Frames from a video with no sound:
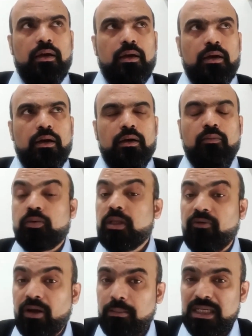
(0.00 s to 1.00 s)
the
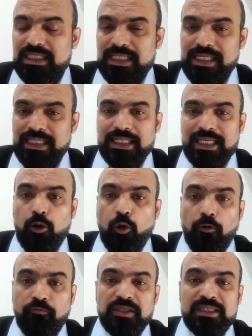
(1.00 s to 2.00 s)
one mistake that I
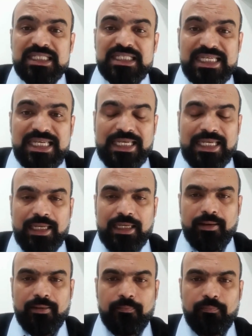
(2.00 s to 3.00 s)
often see
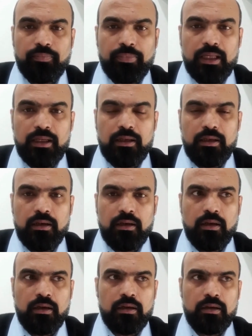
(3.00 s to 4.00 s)

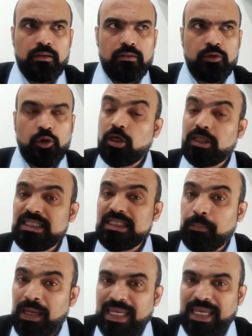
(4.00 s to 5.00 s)
doctors
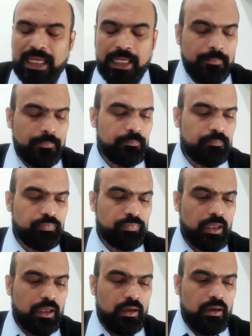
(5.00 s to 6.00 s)
making,
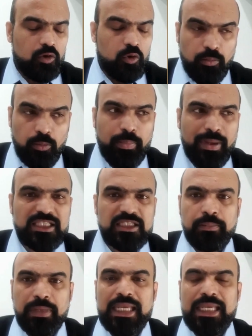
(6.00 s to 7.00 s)
homeopaths
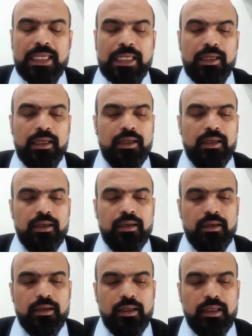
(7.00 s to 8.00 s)
making,
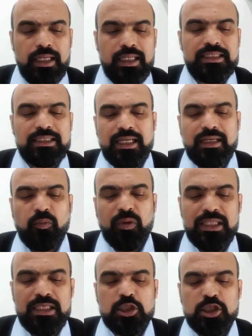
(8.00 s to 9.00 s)
is that
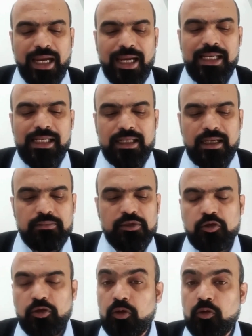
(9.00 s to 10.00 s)
when the child comes
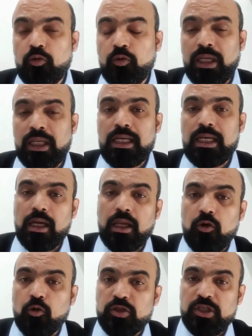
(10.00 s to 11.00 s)
to you in an
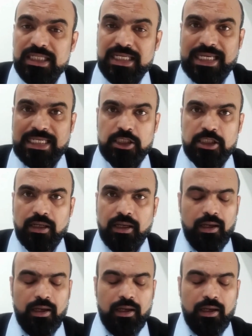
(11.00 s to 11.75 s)
acute stage,